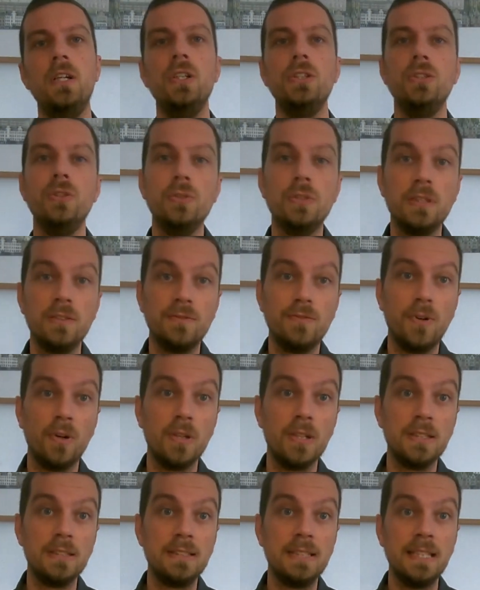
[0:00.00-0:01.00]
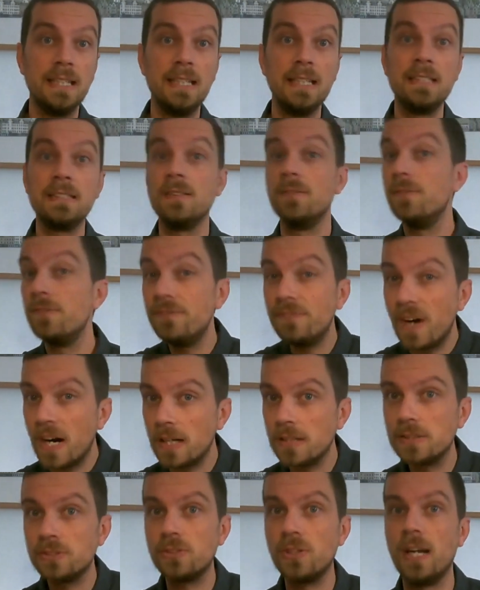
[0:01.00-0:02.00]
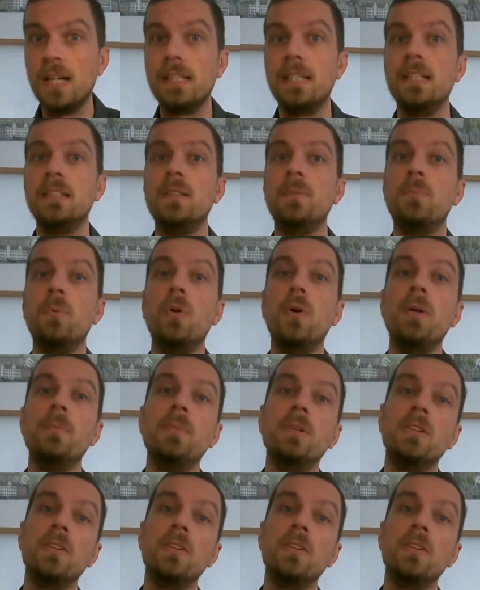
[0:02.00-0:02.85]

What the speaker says: using volunteers and fast-tracking deployment